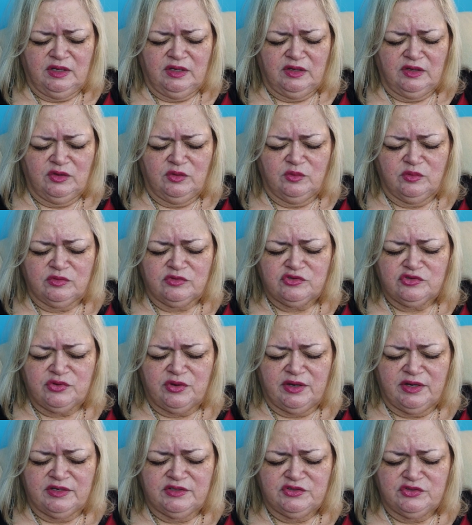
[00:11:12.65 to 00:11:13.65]
you will
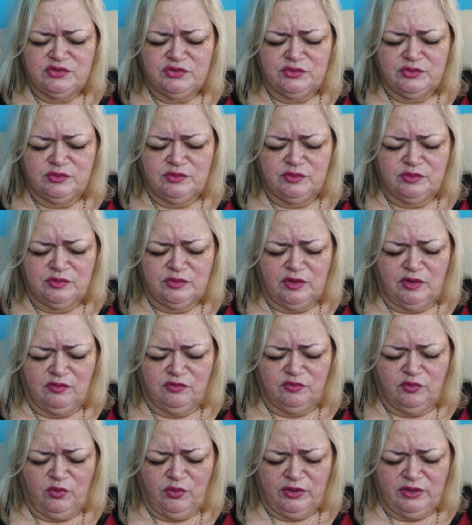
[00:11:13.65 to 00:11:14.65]
try to
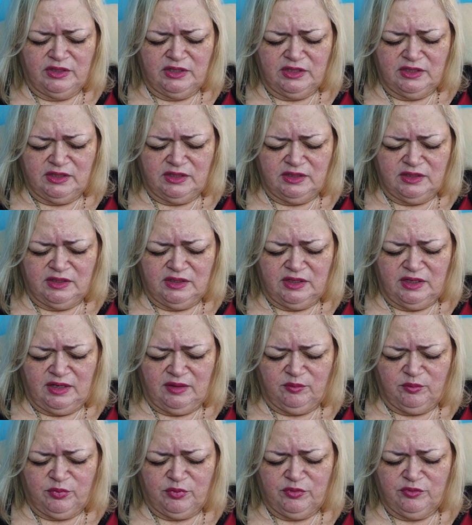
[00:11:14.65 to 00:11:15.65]
avoid it
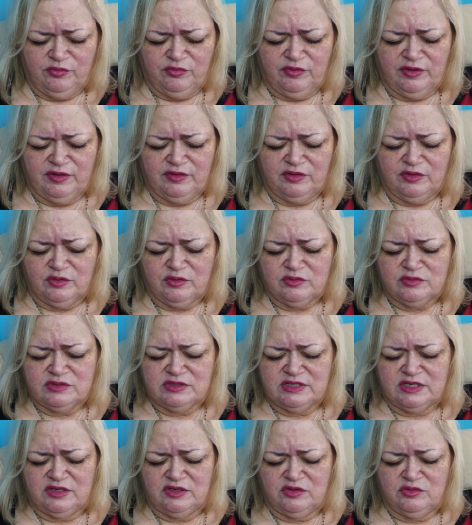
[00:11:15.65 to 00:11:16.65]
and prevent those
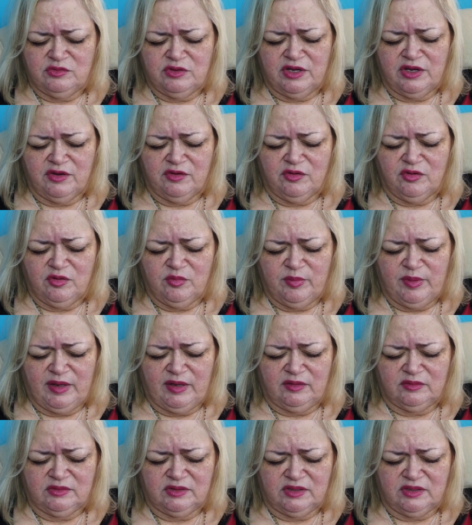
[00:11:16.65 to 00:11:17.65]
that you care
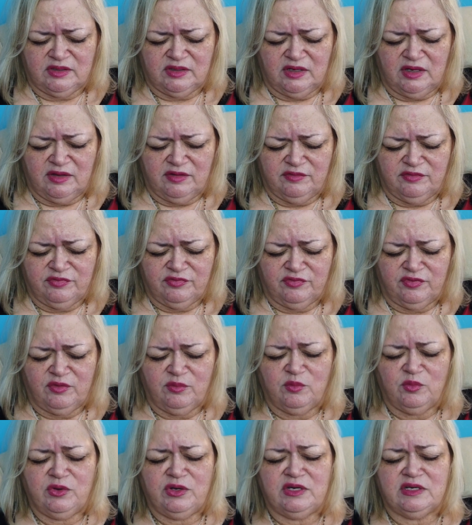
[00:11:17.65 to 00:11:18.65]
about and love
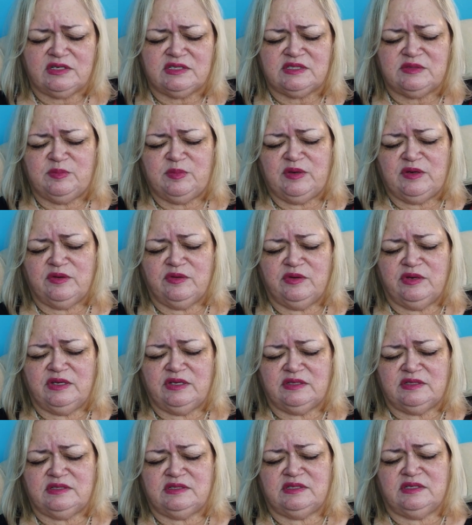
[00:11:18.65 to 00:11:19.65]
from
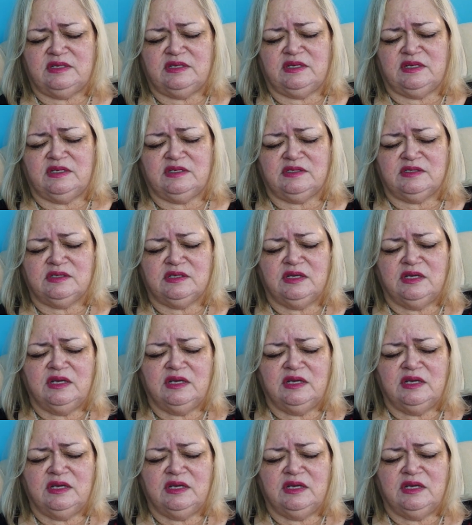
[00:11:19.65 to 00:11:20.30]
re-experiencing it.